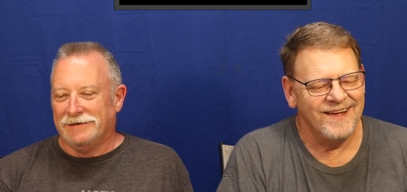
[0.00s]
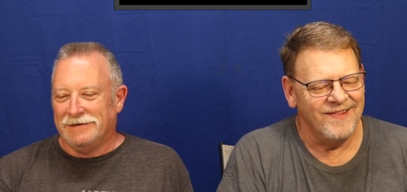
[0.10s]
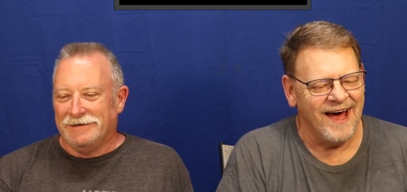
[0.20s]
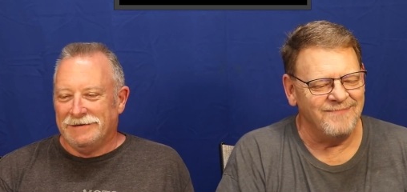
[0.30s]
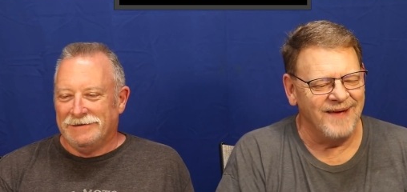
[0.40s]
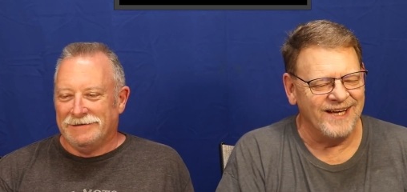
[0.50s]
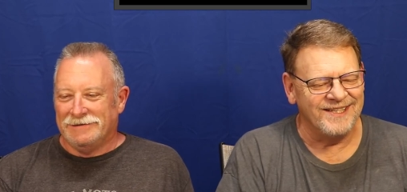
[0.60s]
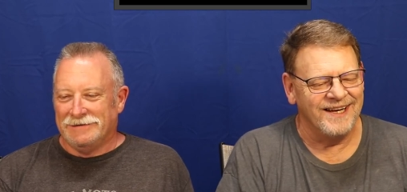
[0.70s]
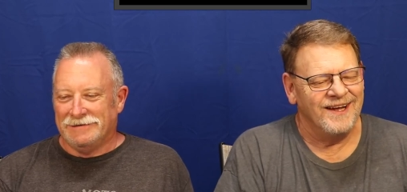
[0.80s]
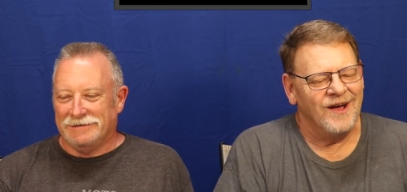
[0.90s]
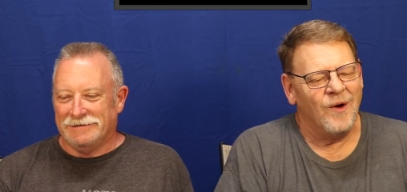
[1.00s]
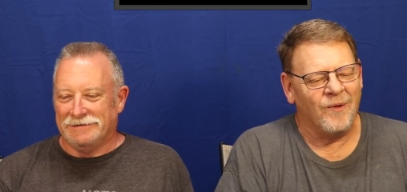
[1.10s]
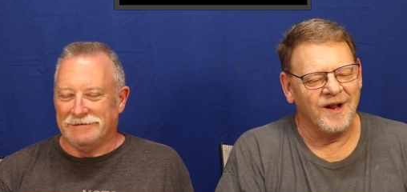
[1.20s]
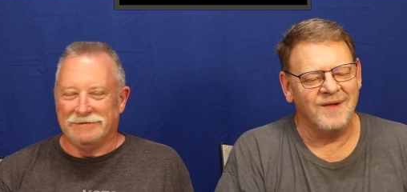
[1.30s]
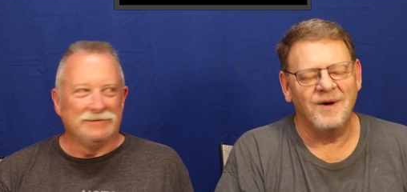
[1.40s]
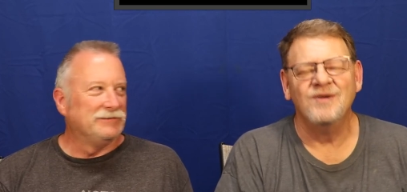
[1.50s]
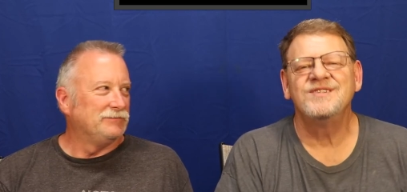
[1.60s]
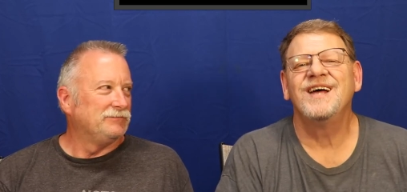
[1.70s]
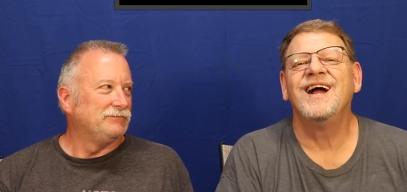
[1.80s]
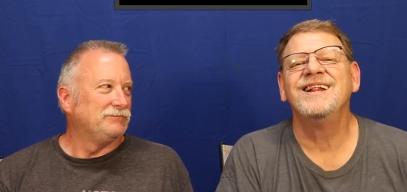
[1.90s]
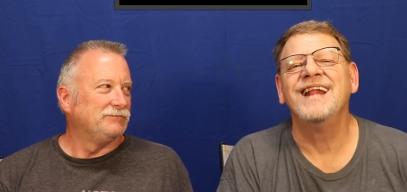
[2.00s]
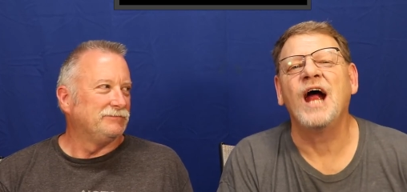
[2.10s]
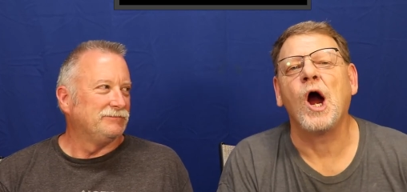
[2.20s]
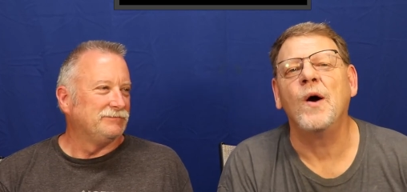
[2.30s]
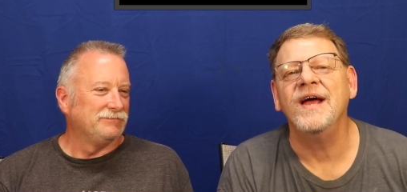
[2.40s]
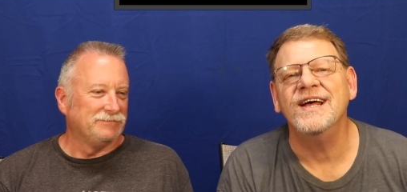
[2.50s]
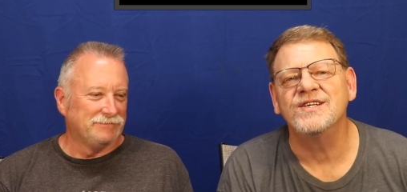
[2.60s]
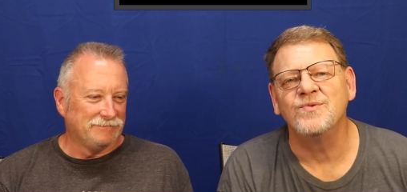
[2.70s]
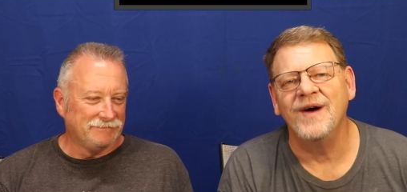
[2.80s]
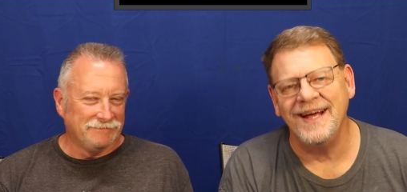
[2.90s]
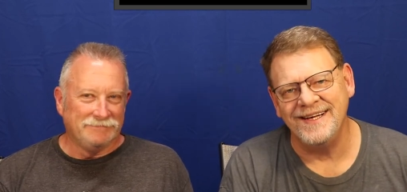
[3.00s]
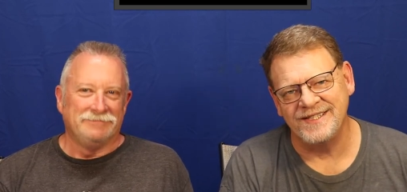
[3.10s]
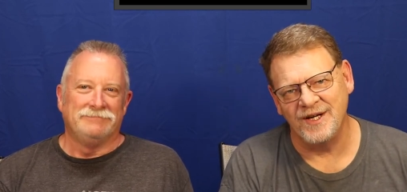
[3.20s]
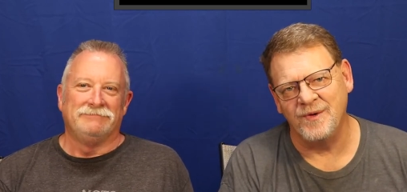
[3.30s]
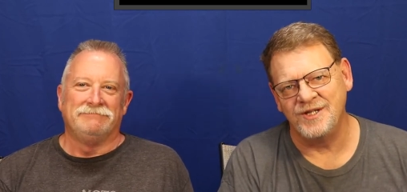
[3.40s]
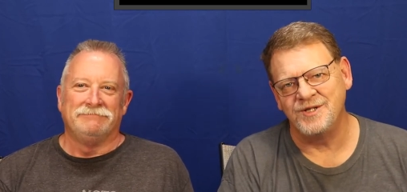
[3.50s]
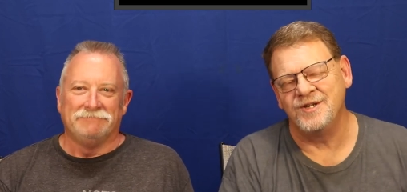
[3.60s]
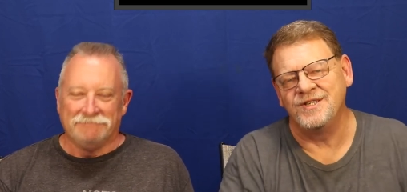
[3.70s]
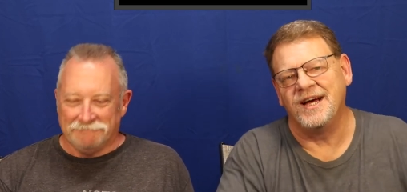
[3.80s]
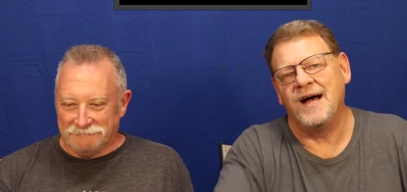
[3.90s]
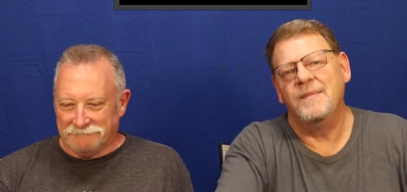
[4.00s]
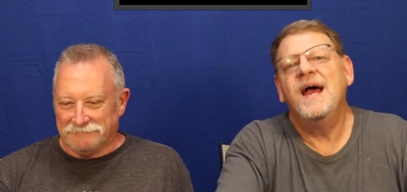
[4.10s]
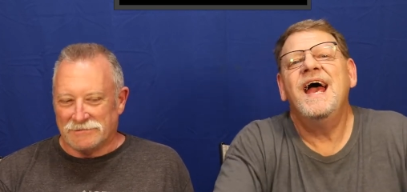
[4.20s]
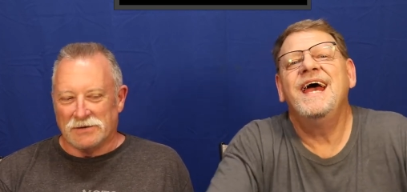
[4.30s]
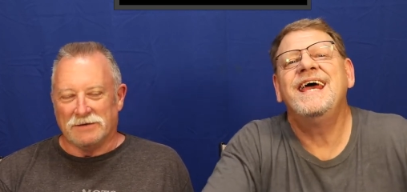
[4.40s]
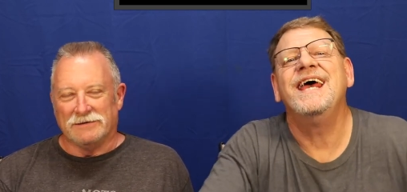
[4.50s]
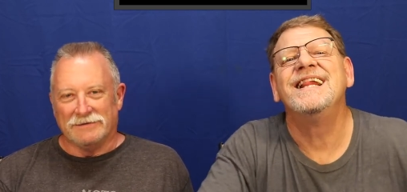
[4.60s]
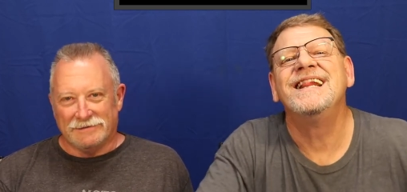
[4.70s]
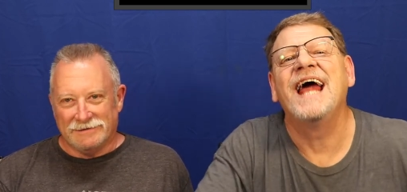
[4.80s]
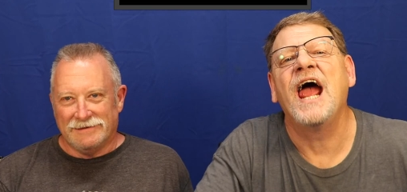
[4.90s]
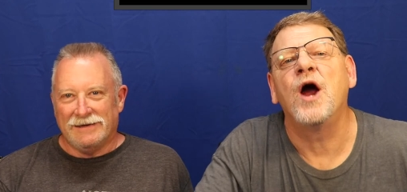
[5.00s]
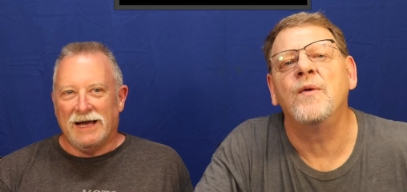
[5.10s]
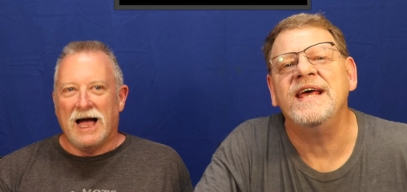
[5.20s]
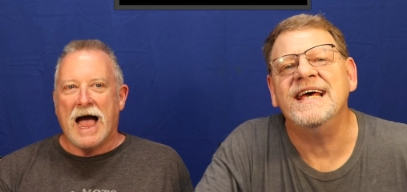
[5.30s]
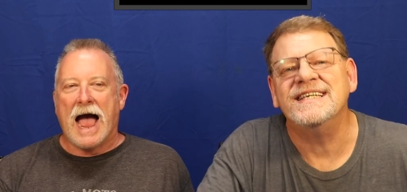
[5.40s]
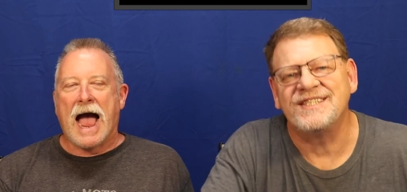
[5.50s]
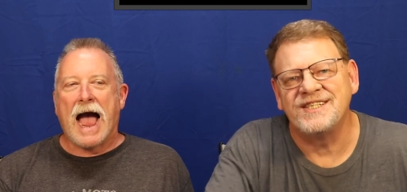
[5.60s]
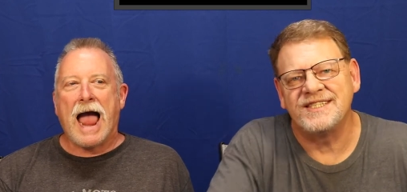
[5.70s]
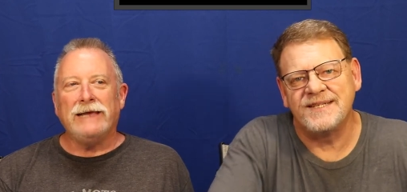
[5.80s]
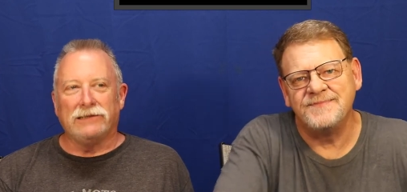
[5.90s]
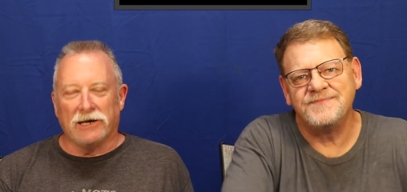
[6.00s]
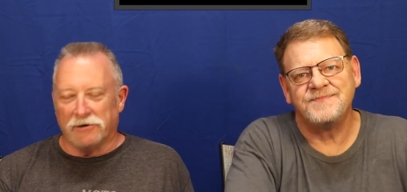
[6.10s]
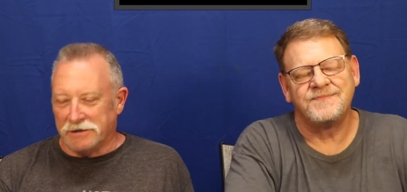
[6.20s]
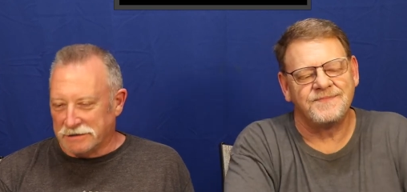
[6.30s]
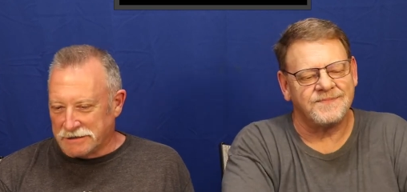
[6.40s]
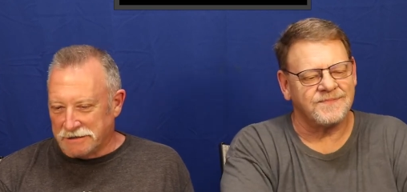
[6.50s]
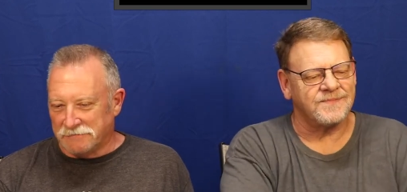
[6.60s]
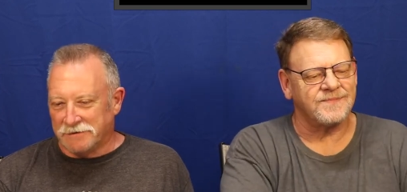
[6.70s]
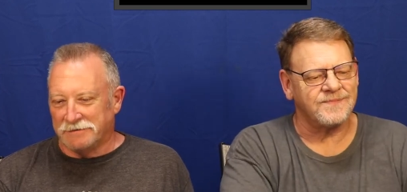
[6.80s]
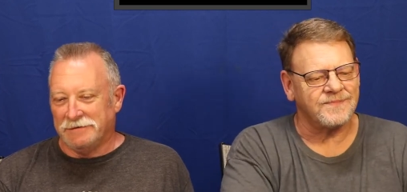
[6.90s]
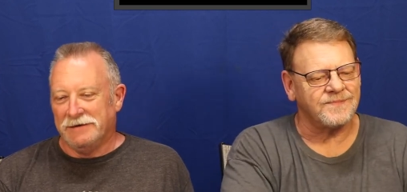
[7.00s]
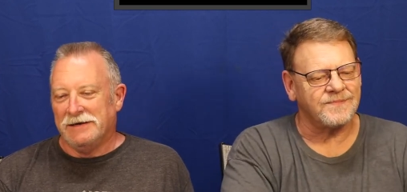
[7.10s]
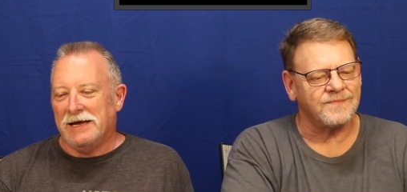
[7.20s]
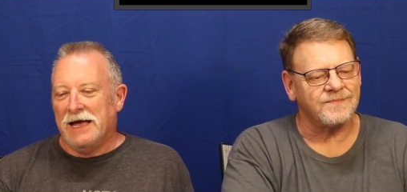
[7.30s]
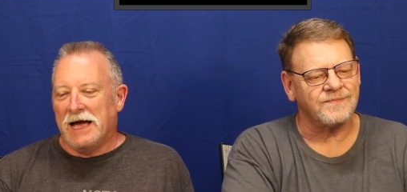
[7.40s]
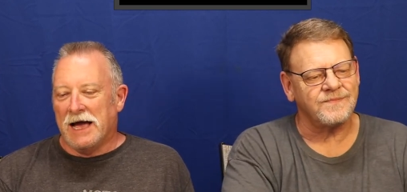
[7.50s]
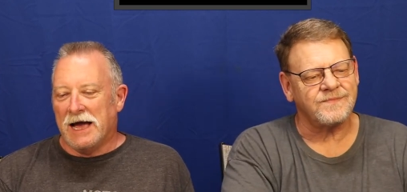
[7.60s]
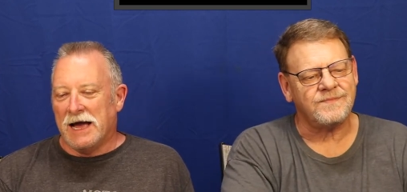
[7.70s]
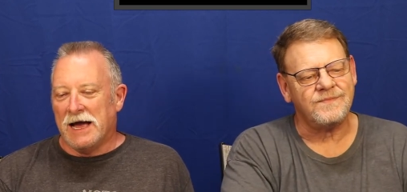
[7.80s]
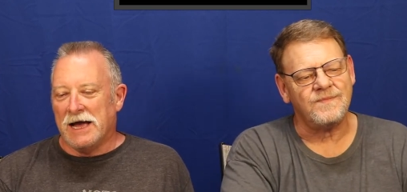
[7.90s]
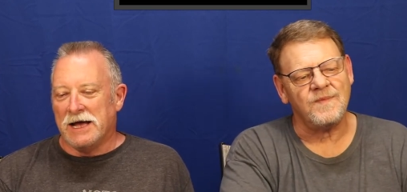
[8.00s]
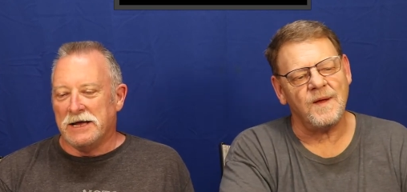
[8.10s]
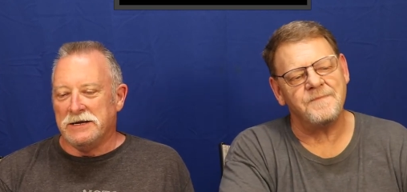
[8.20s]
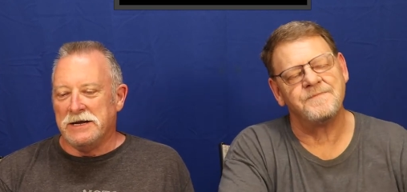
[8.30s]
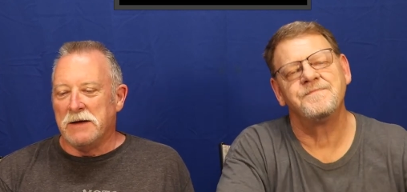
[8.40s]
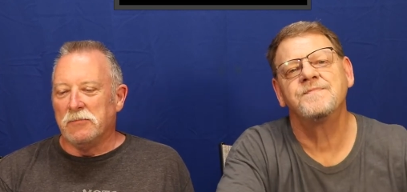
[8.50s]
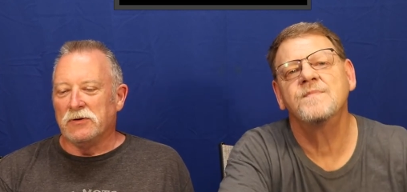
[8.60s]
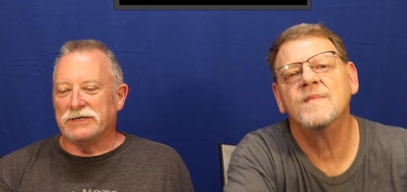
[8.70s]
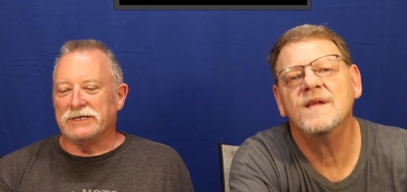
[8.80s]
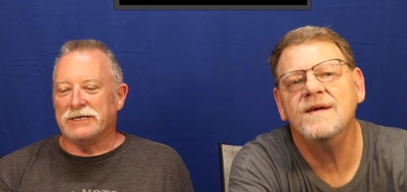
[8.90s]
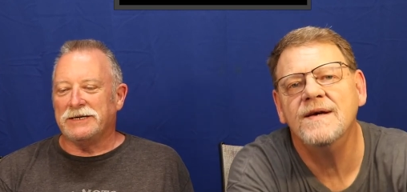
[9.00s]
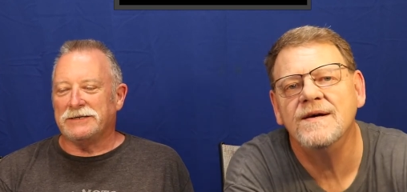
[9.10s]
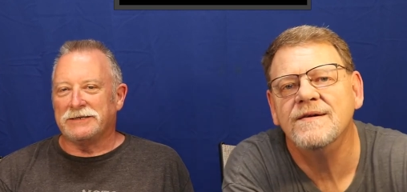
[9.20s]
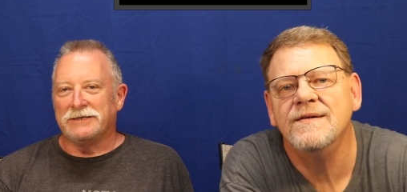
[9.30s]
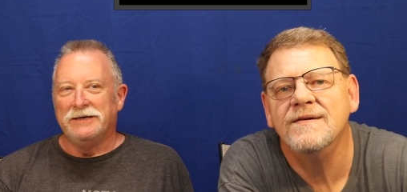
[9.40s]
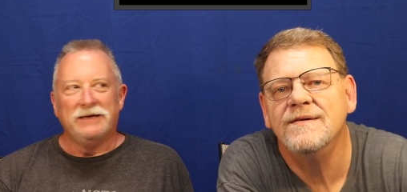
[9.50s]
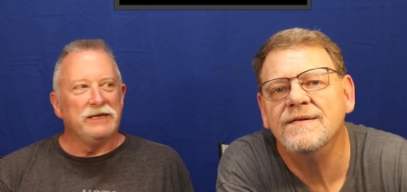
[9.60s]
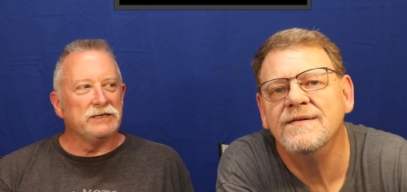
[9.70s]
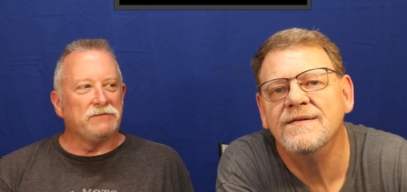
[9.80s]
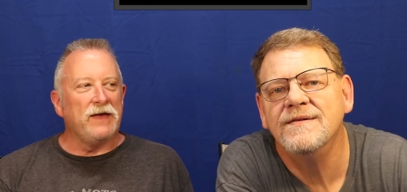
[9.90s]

Speaker 1: That makes it one of the most hilarious ways to quit your job. Hilarious.
Speaker 2: Hilarious, even. Number 6 is